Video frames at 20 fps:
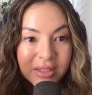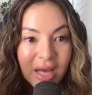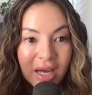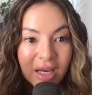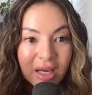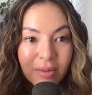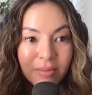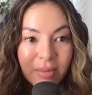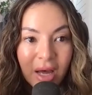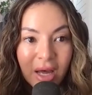I
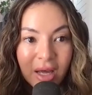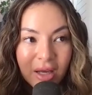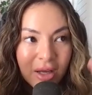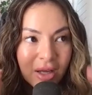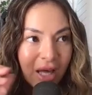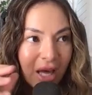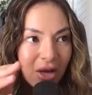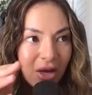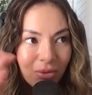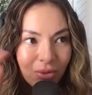can
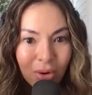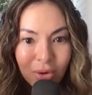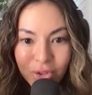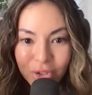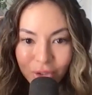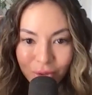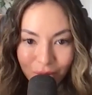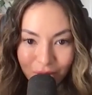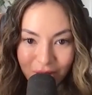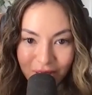get
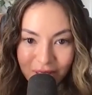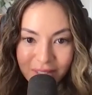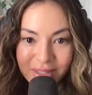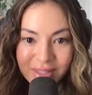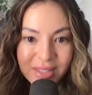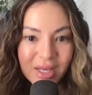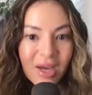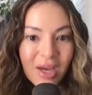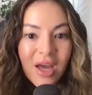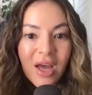groceries,